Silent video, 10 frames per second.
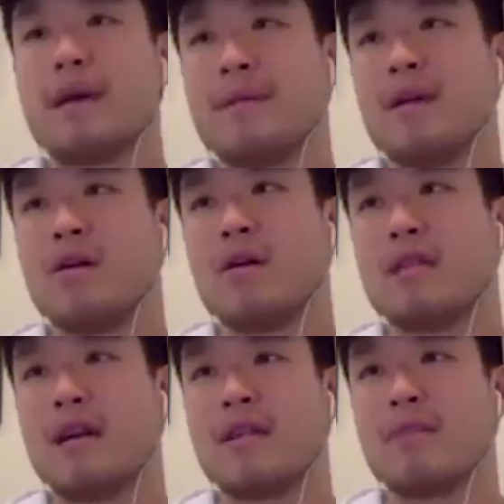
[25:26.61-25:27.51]
I mean
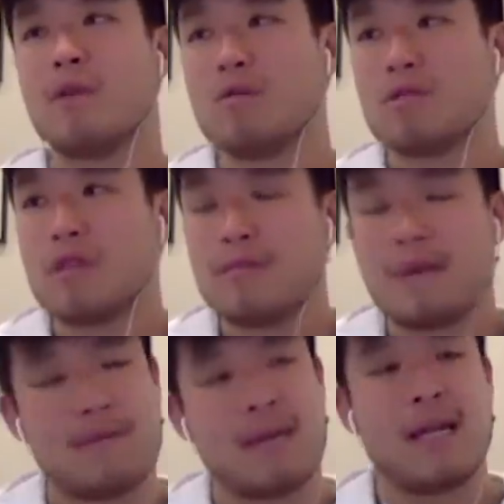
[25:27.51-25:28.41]
now that I'm older I'm
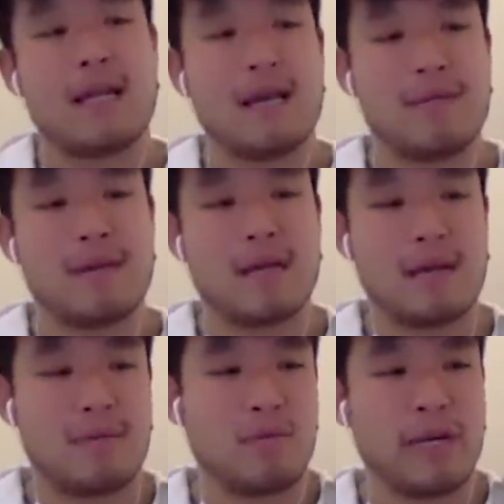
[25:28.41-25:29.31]
like man, I'm like
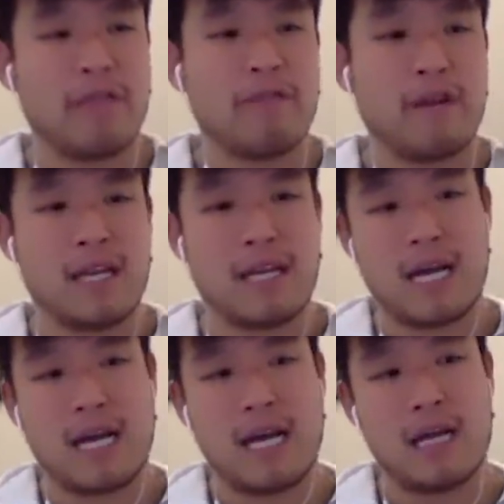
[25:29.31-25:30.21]
I'm a pretty funny
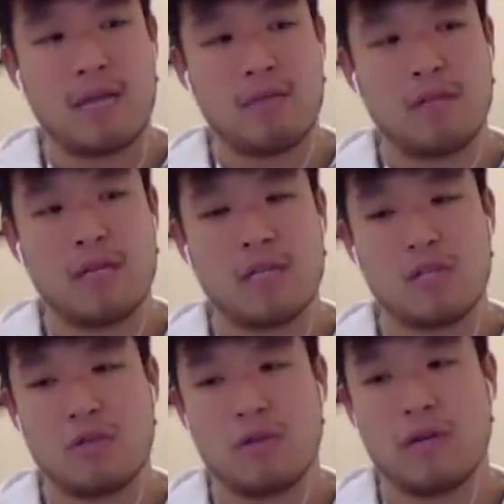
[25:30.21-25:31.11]
guy and I really
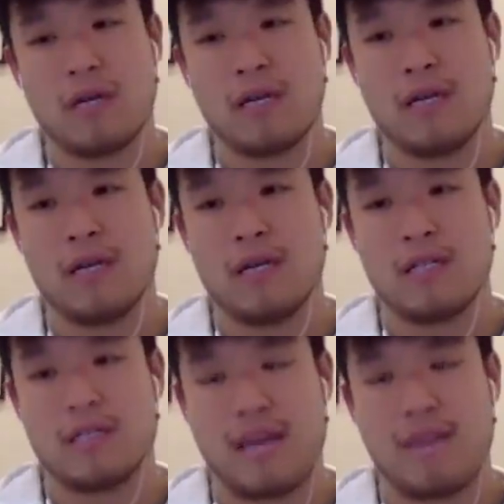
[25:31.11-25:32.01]
enjoy
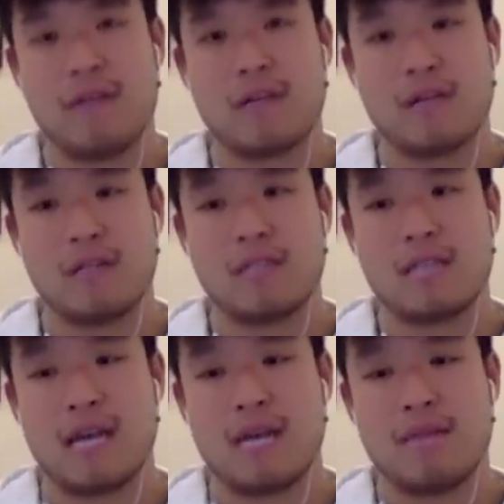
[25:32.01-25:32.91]
just having a good
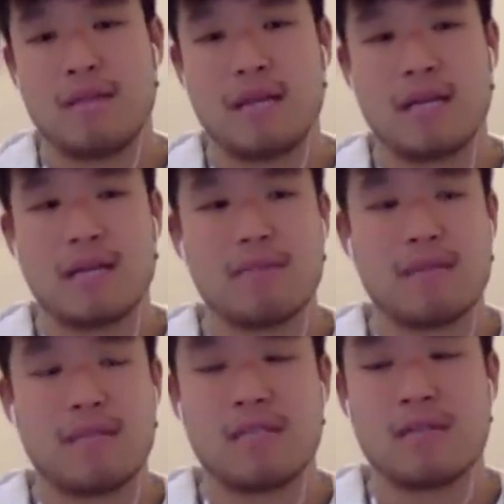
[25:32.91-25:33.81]
time and like
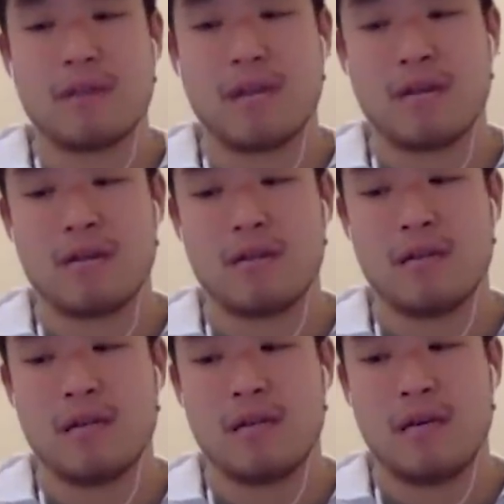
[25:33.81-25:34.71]
messing around.
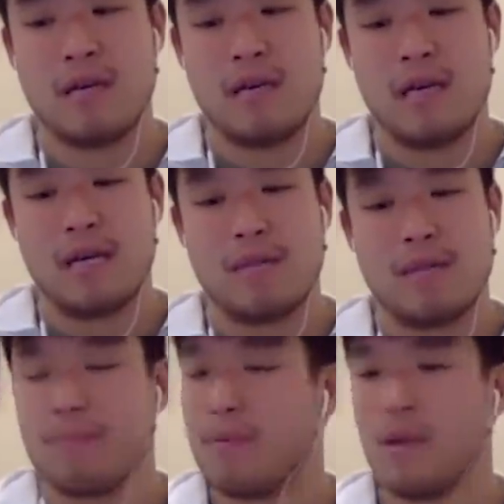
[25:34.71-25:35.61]
And I'm
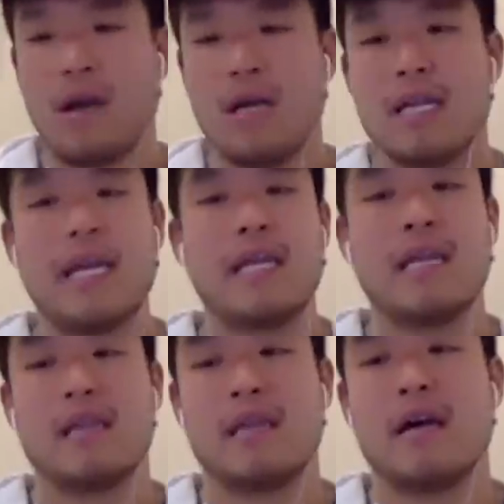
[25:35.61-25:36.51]
like beyond
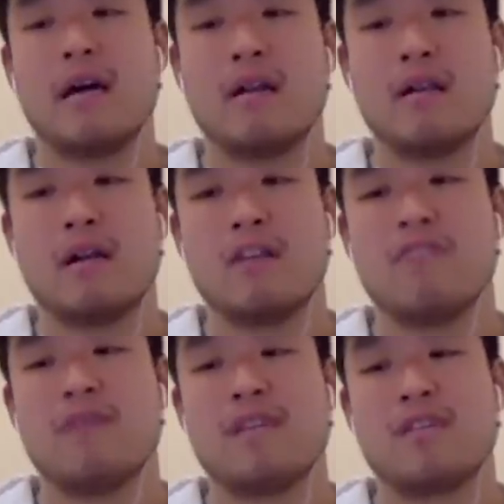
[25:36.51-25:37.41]
anything all all
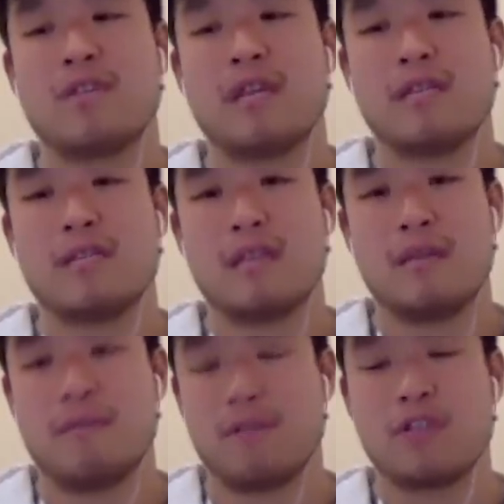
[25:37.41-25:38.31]
of my traits,
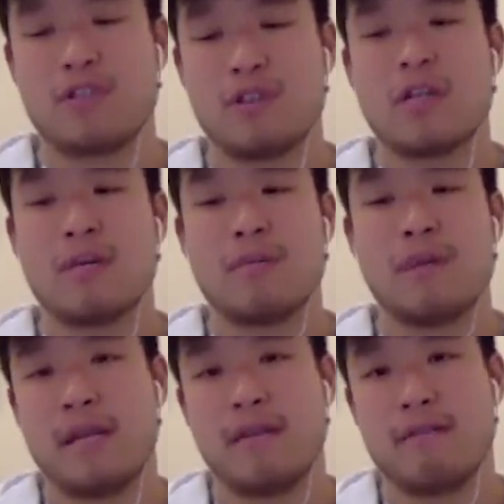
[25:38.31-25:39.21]
I'm for sure
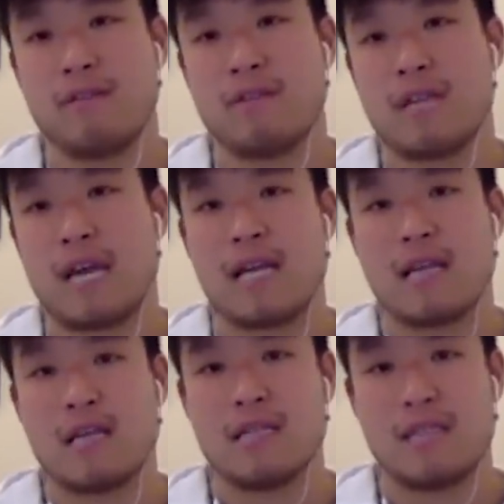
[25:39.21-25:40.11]
comedian first,
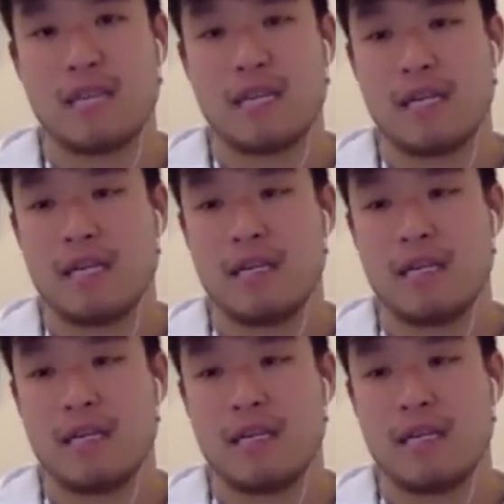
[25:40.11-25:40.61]
athlete second.